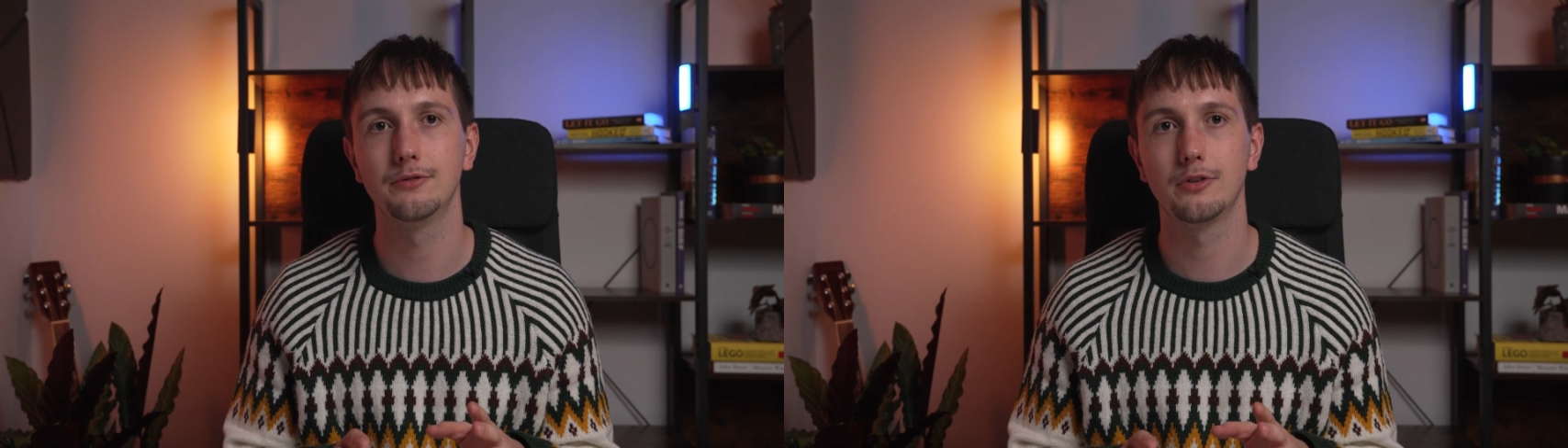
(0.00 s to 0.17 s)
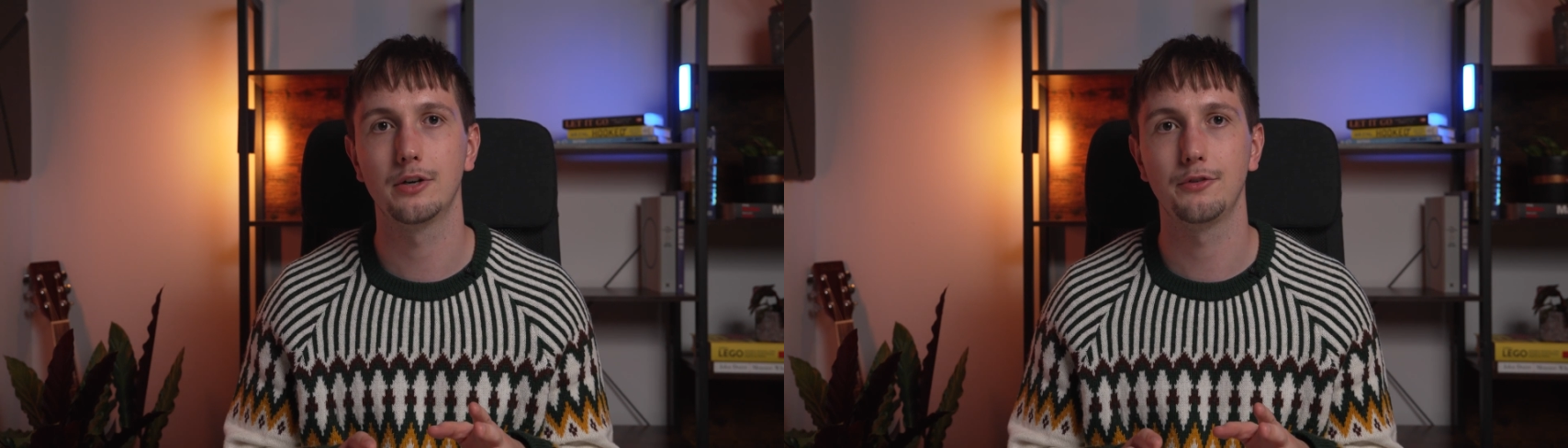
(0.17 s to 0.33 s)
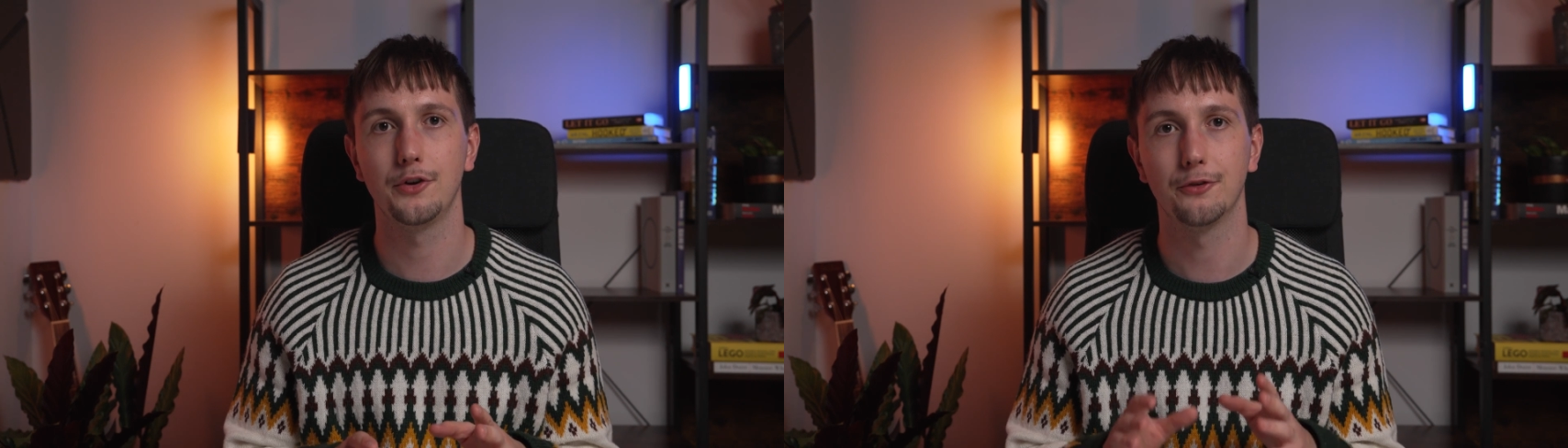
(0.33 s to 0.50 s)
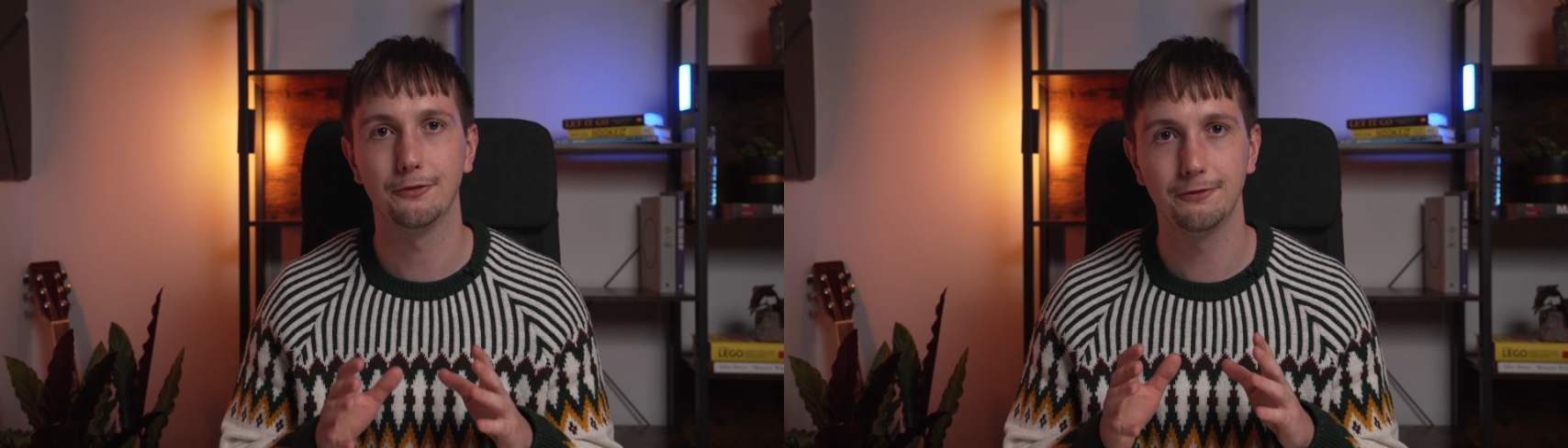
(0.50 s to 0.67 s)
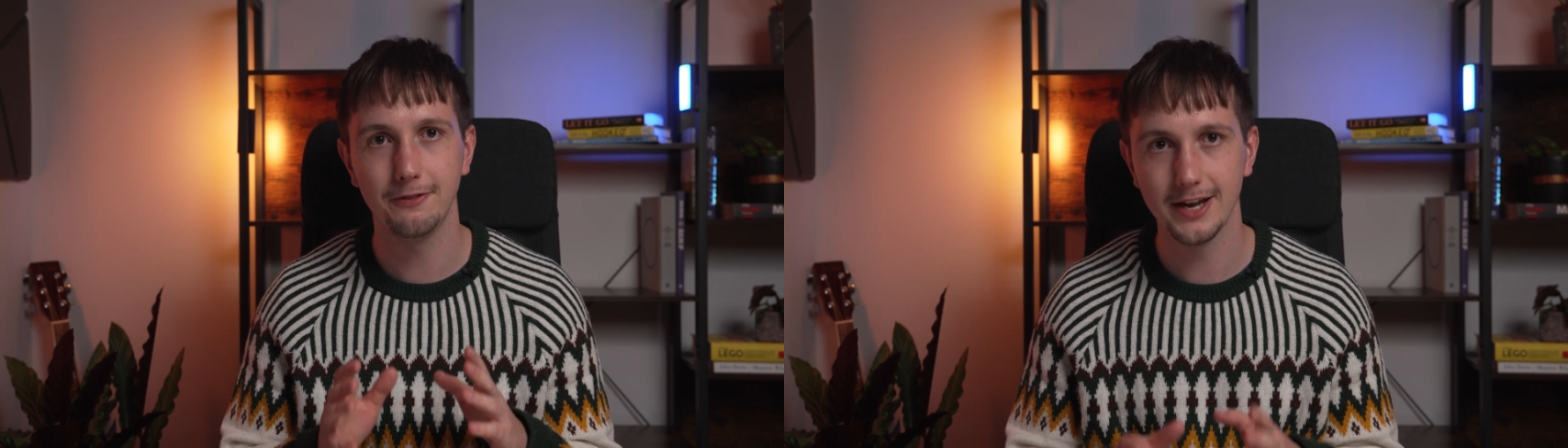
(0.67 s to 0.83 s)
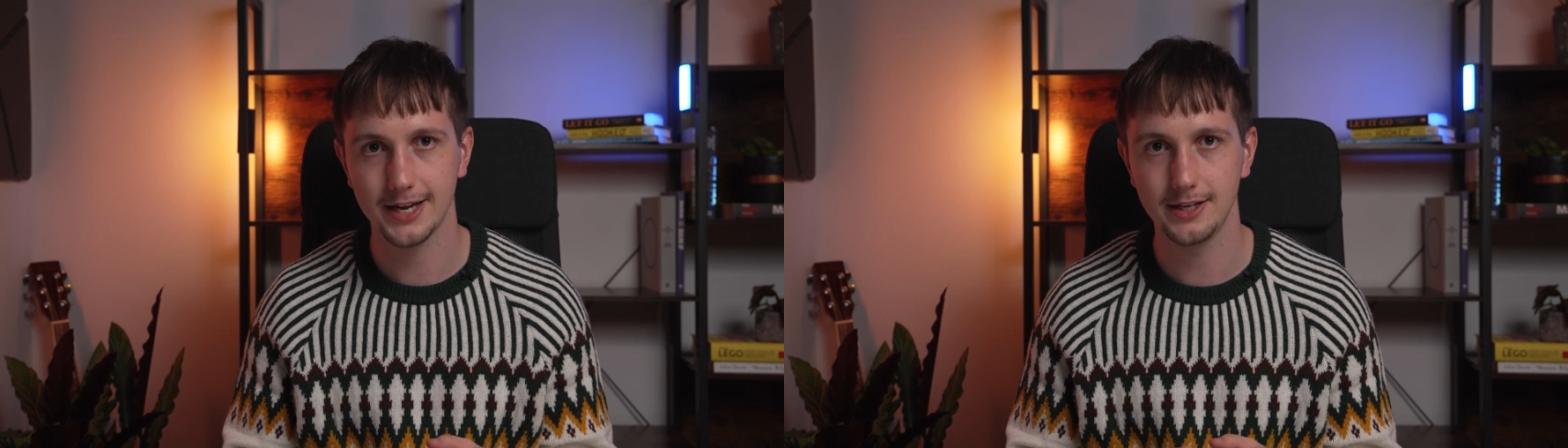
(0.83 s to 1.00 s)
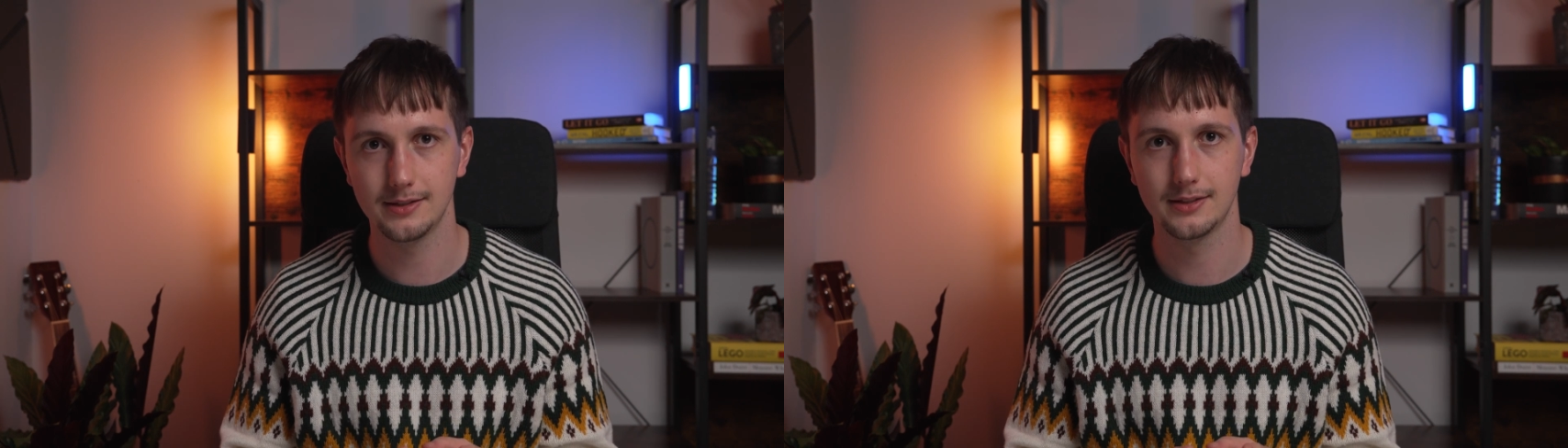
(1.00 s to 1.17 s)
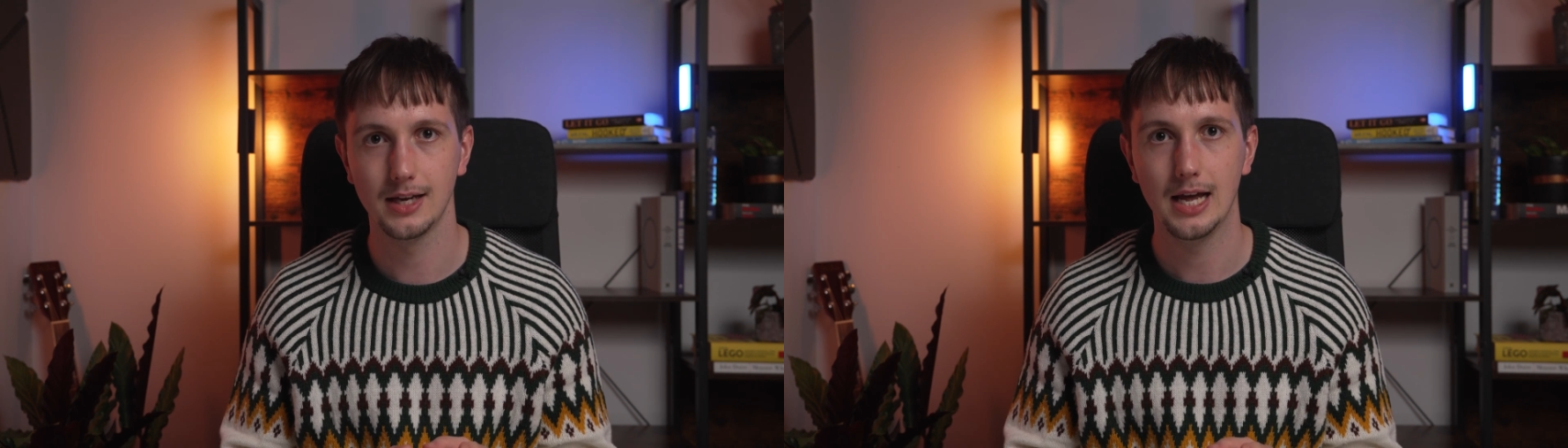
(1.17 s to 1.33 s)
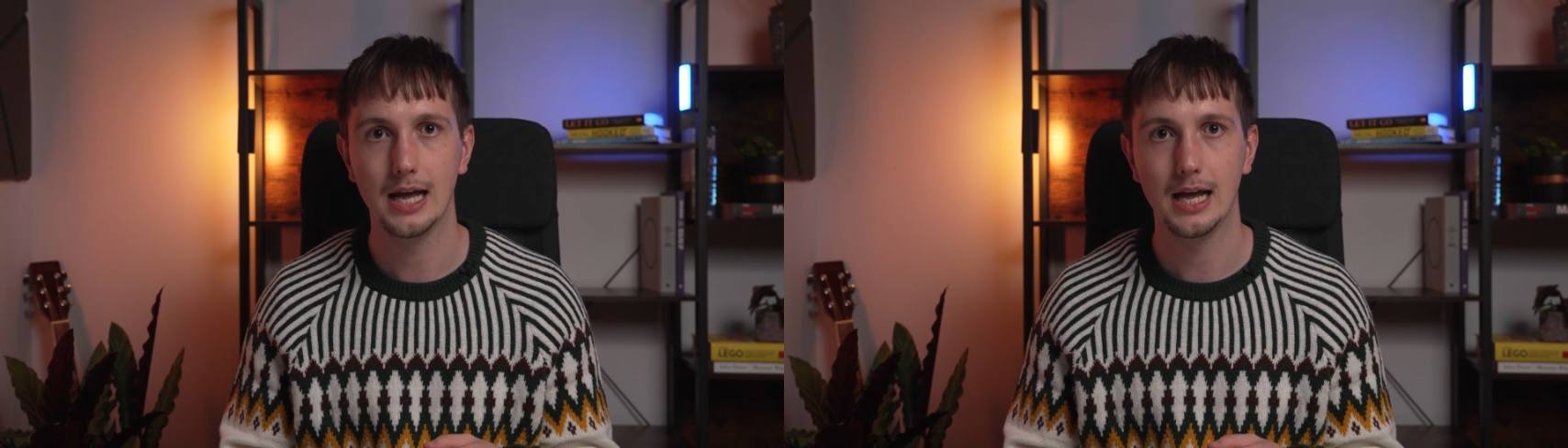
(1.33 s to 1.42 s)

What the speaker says: in front of your face,